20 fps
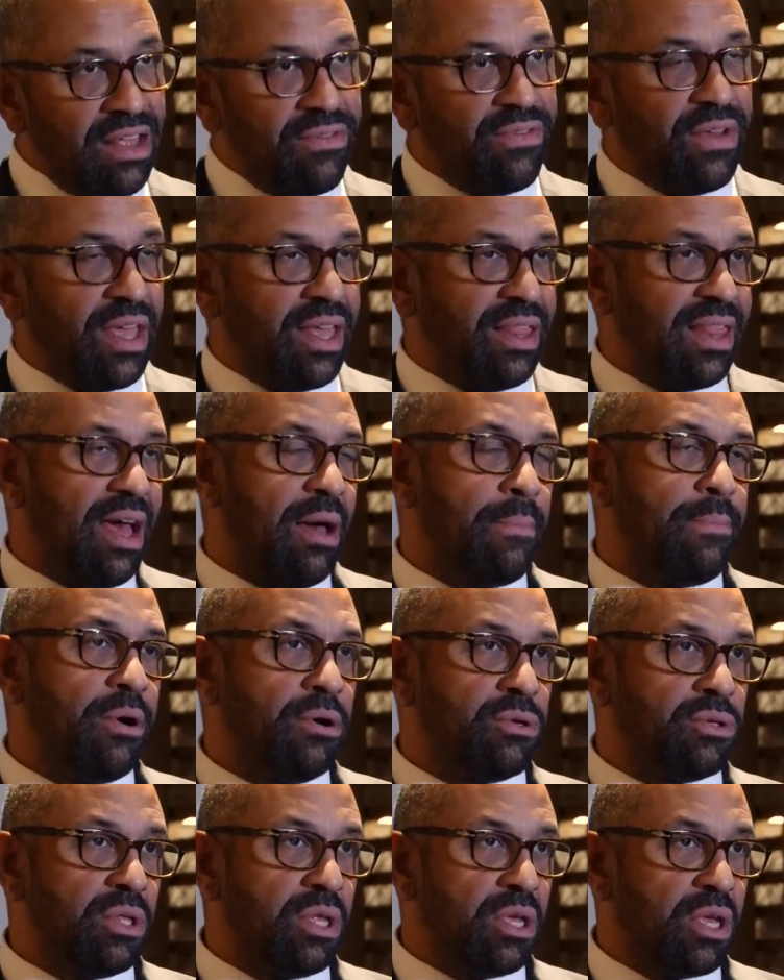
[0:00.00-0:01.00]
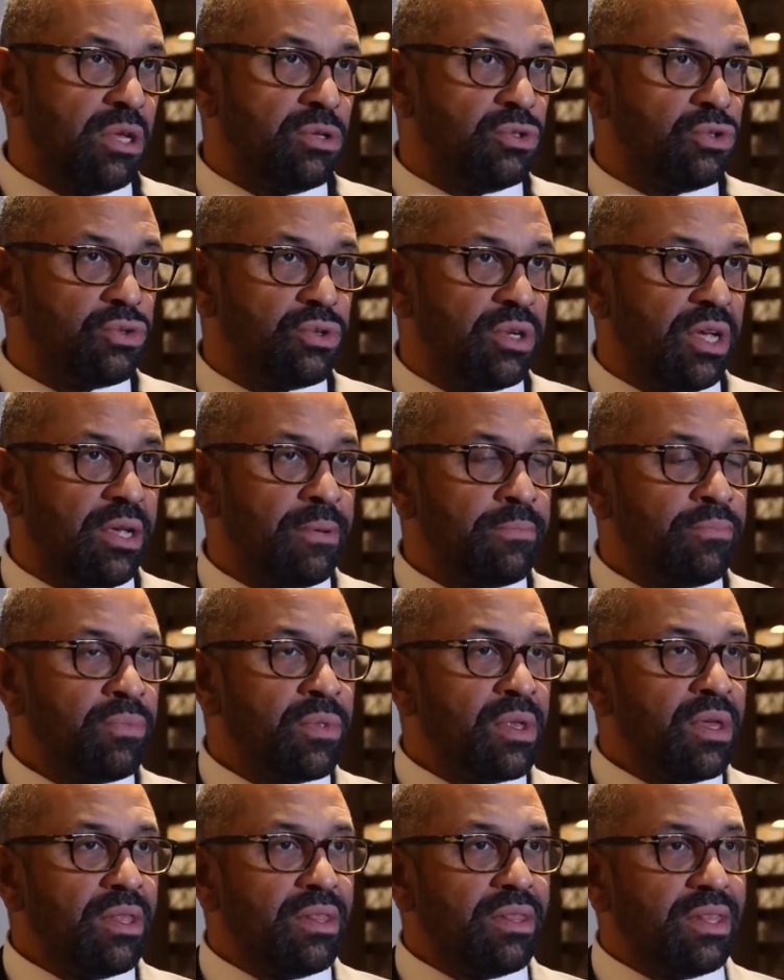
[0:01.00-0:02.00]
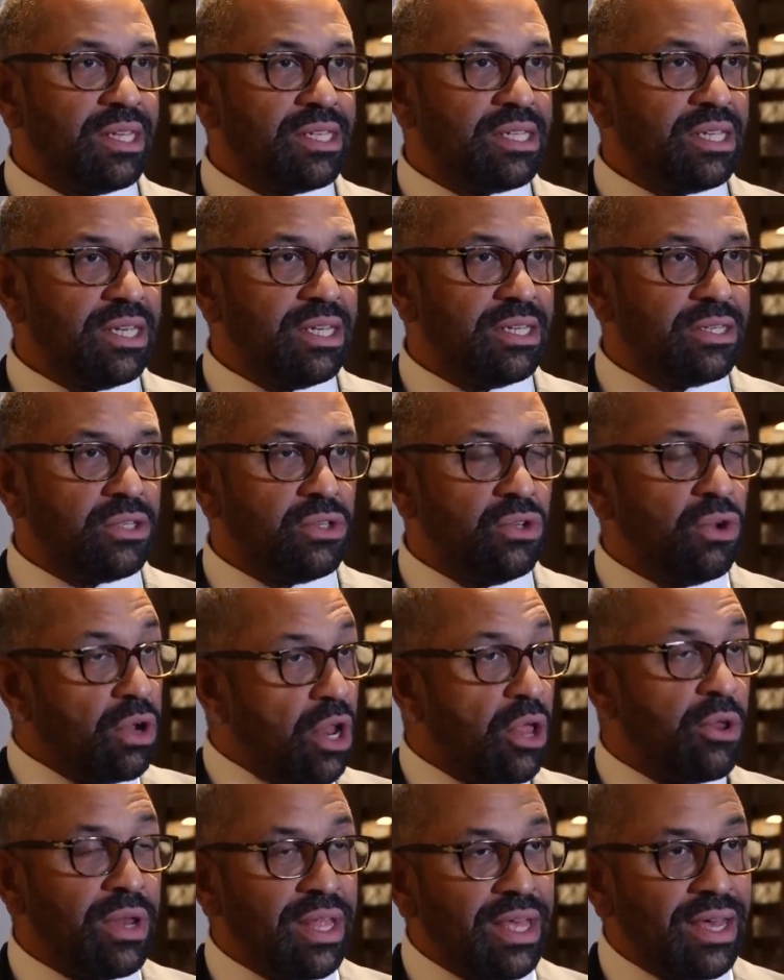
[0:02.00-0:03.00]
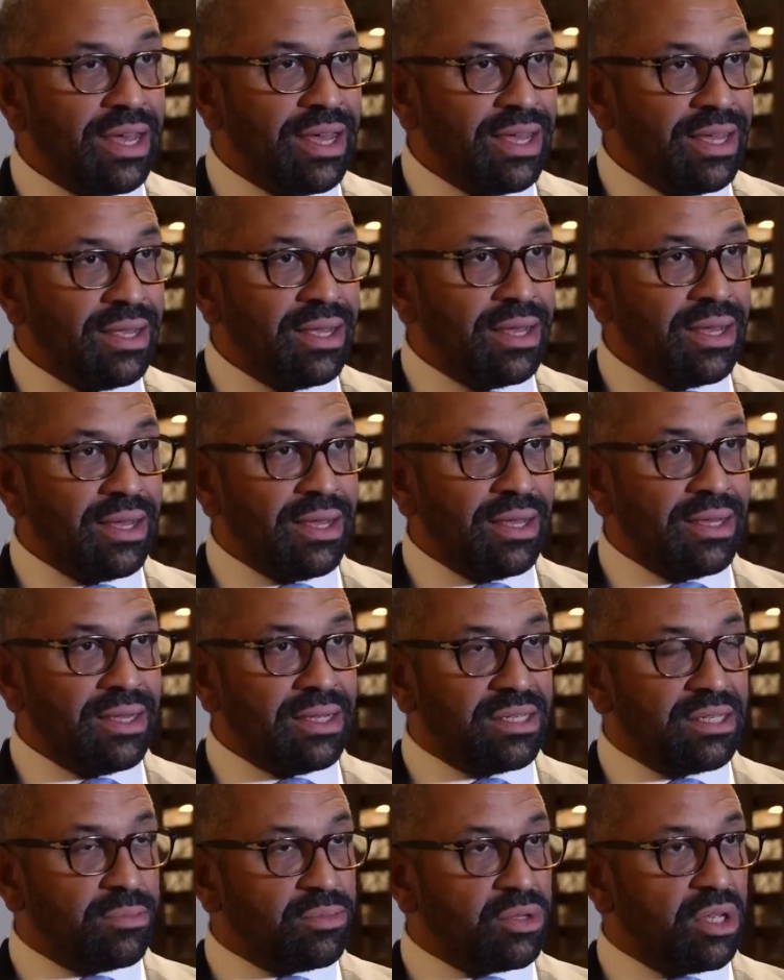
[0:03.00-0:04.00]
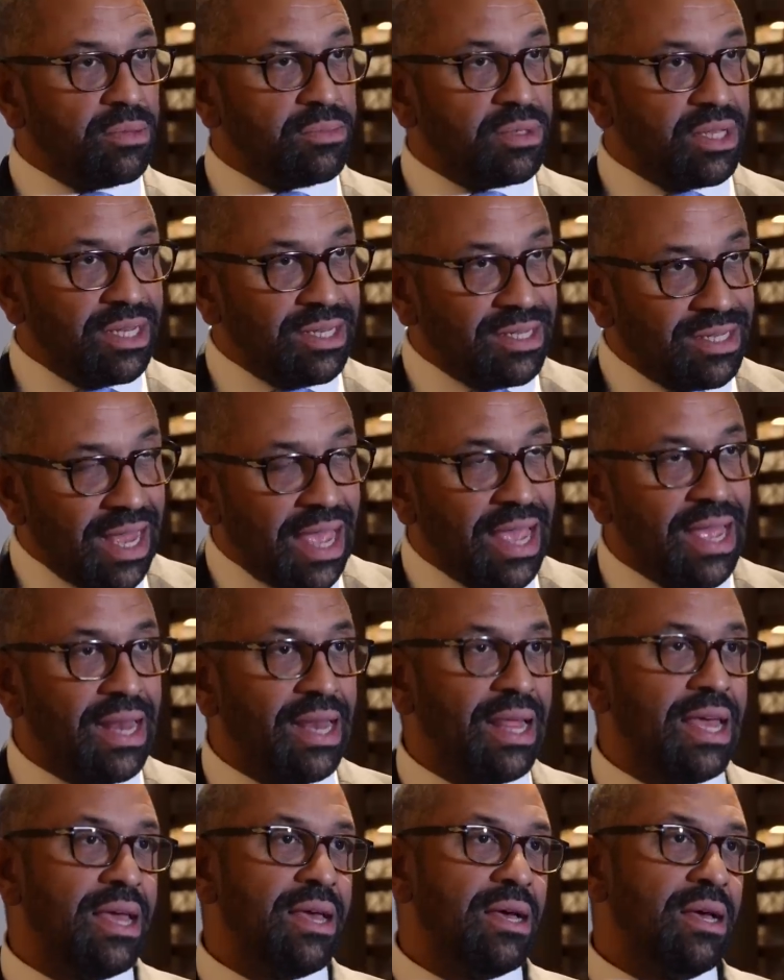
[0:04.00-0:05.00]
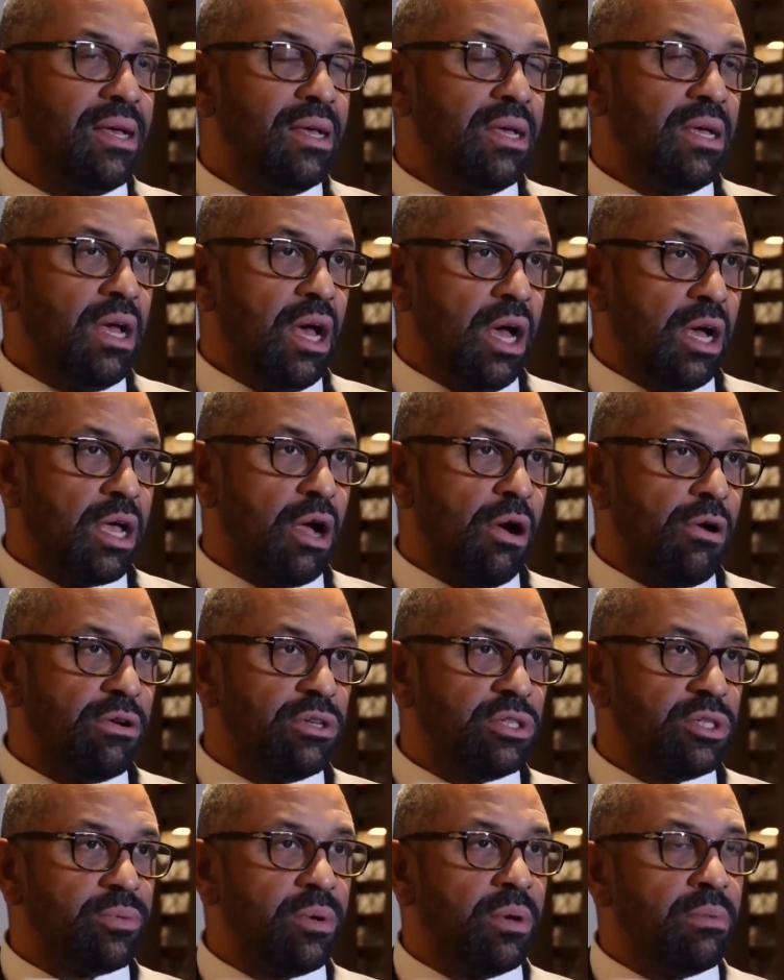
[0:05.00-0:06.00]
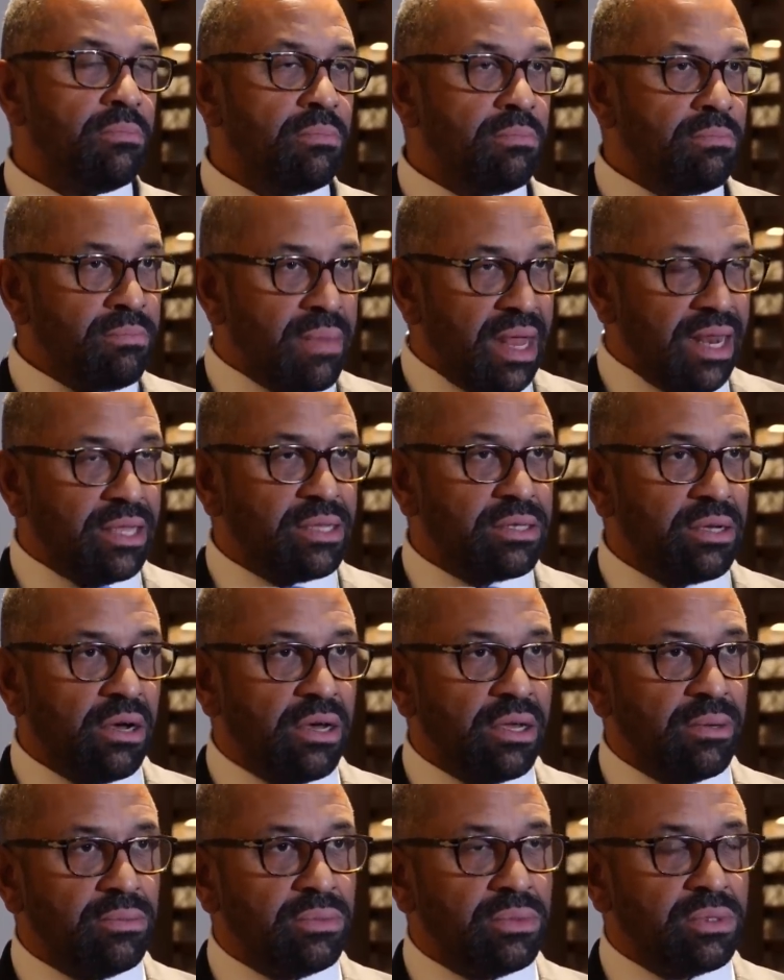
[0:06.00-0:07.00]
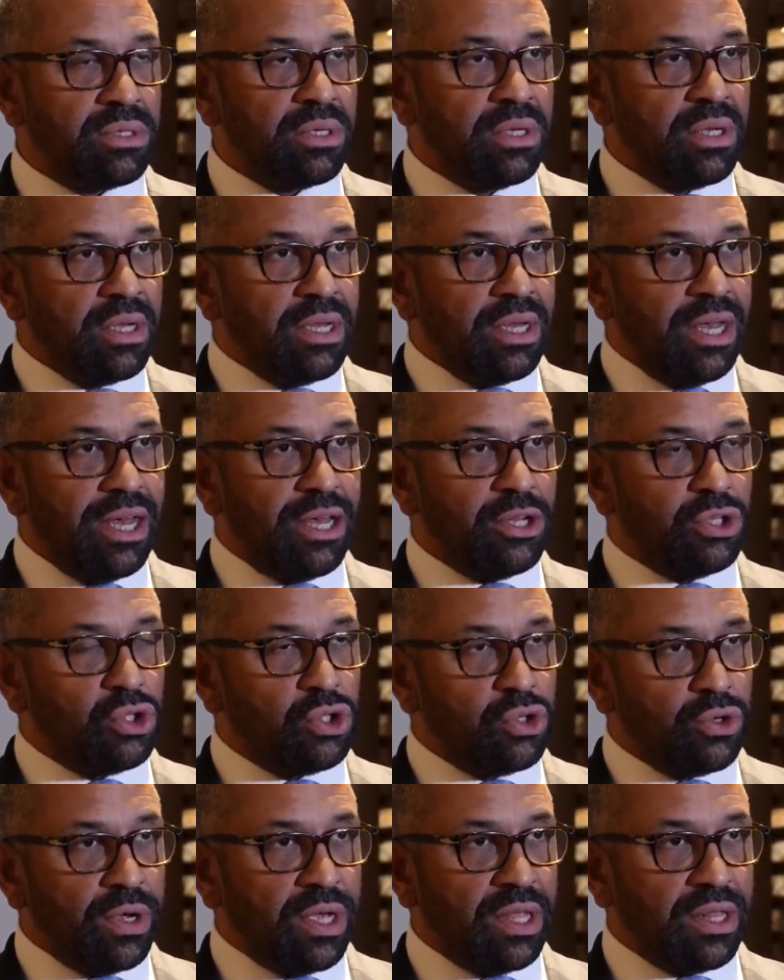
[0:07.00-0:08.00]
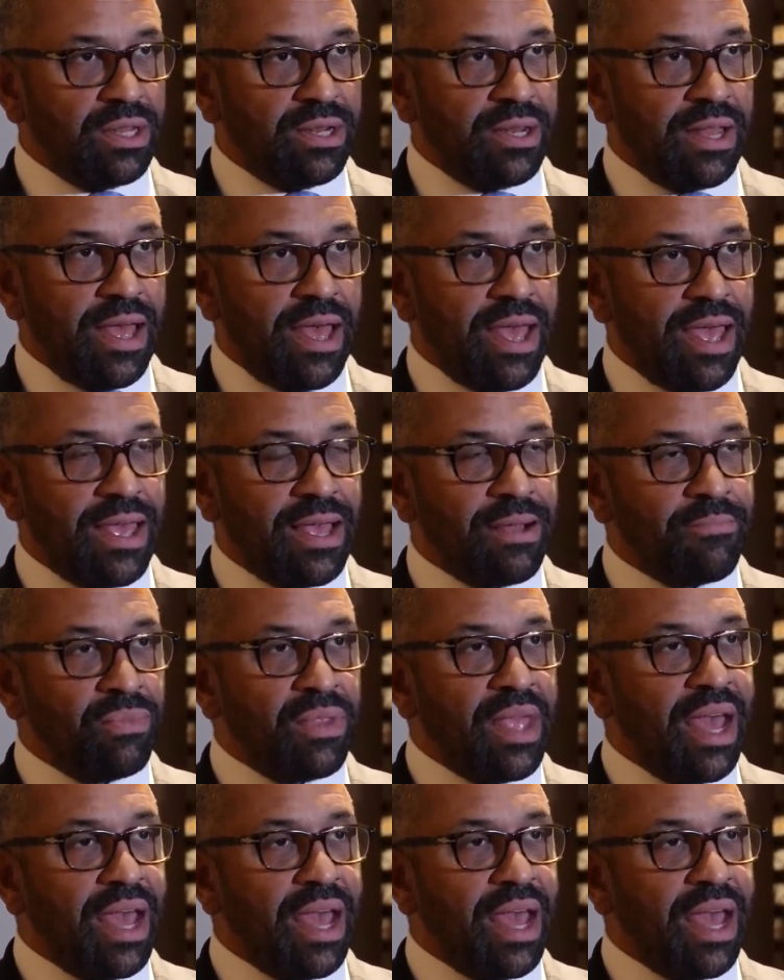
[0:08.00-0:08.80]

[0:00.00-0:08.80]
living in that part of the country, this is not only sometimes a daily occurrence, but many times during the day.